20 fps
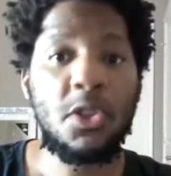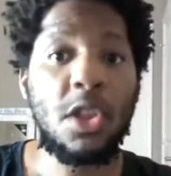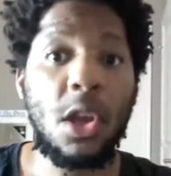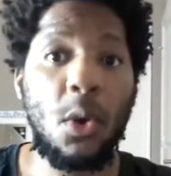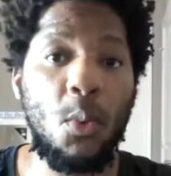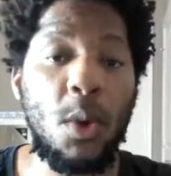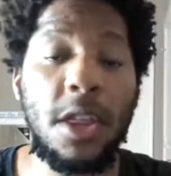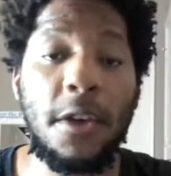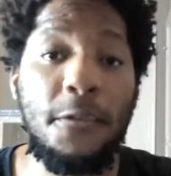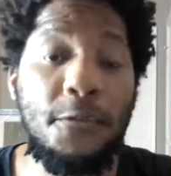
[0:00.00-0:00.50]

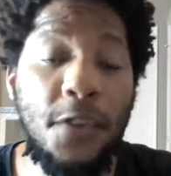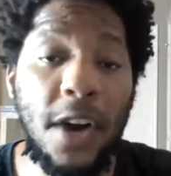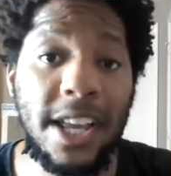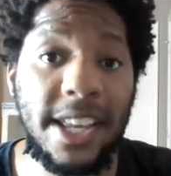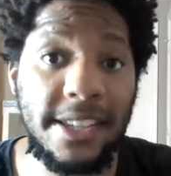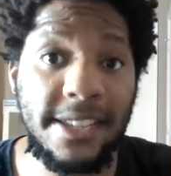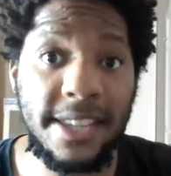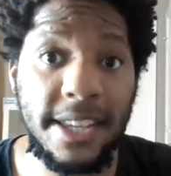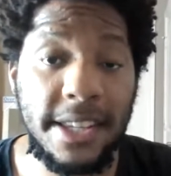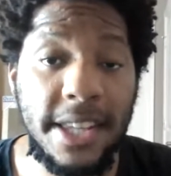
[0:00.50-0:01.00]
Where the fuck
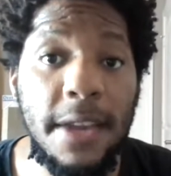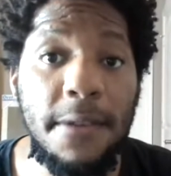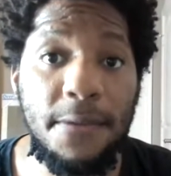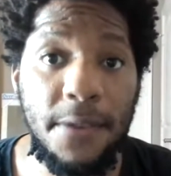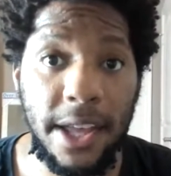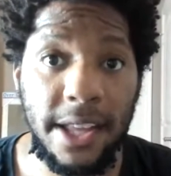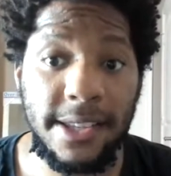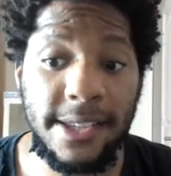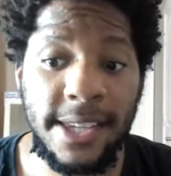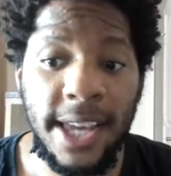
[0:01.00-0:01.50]
is the
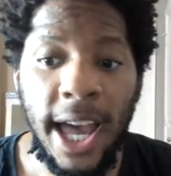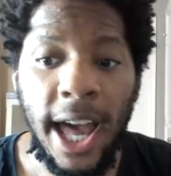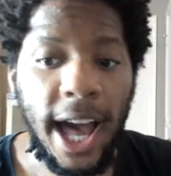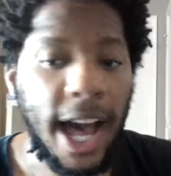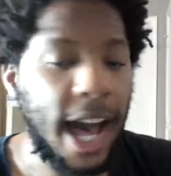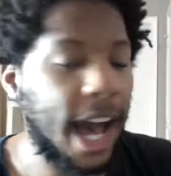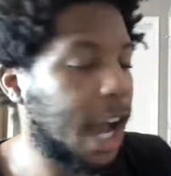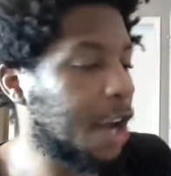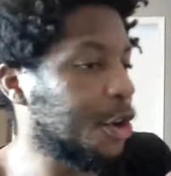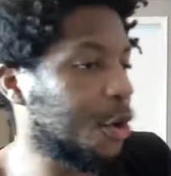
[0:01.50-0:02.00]
defense?
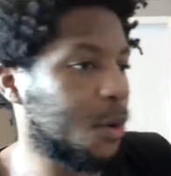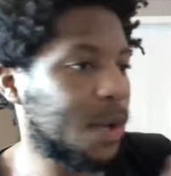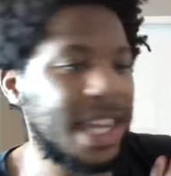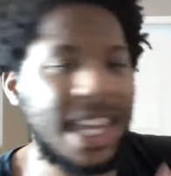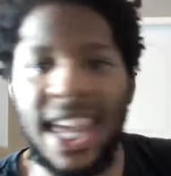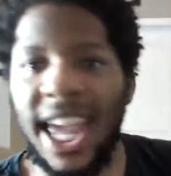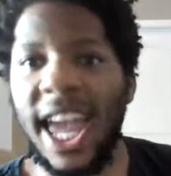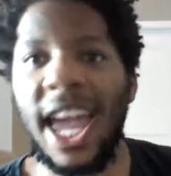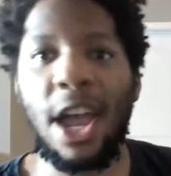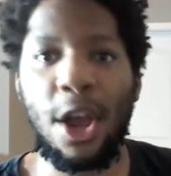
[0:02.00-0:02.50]
I don't
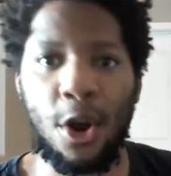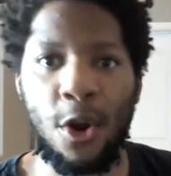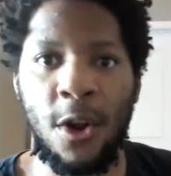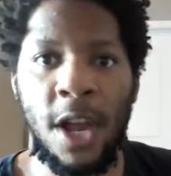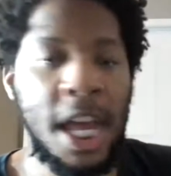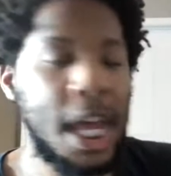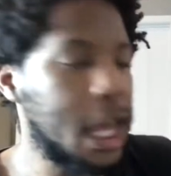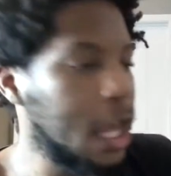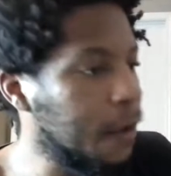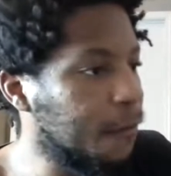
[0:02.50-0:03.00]
care
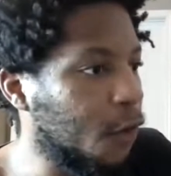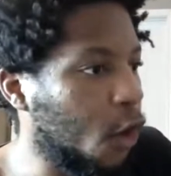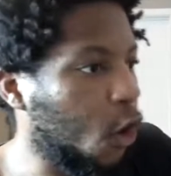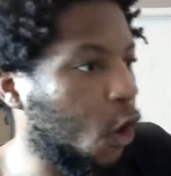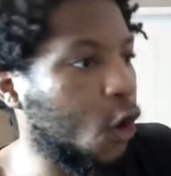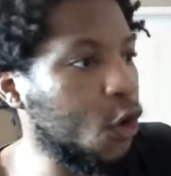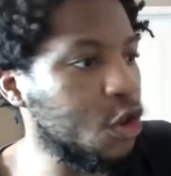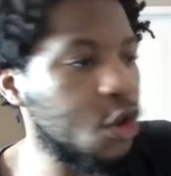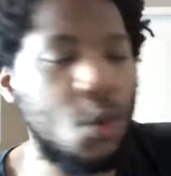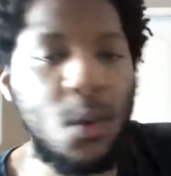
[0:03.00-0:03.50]
if
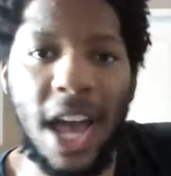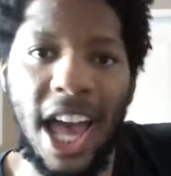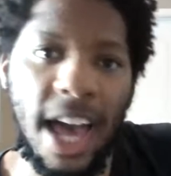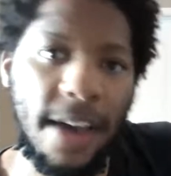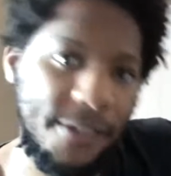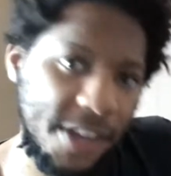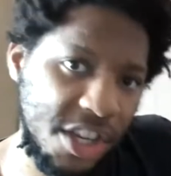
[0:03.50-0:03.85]
all you have is